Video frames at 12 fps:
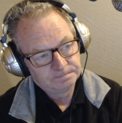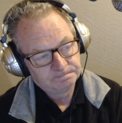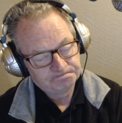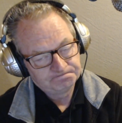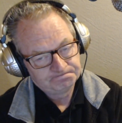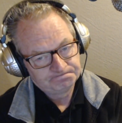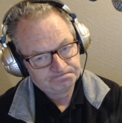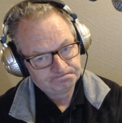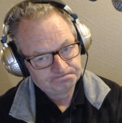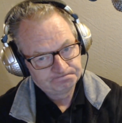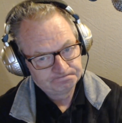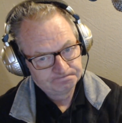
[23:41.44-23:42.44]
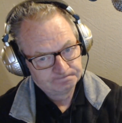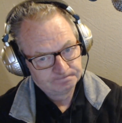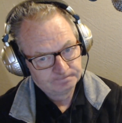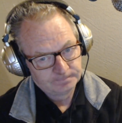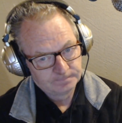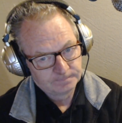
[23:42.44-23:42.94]

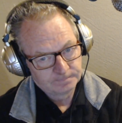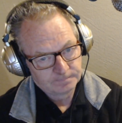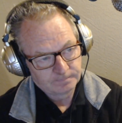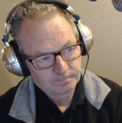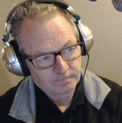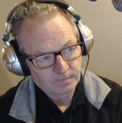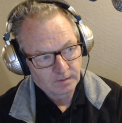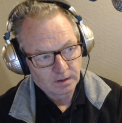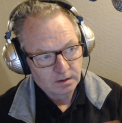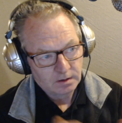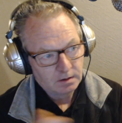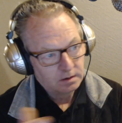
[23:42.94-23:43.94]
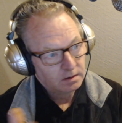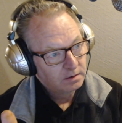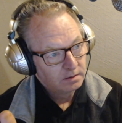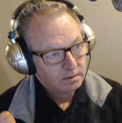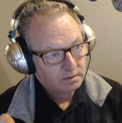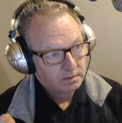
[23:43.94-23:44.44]

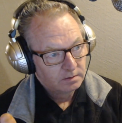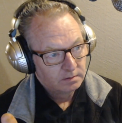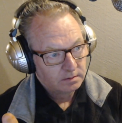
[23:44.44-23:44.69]
Nobody speaks.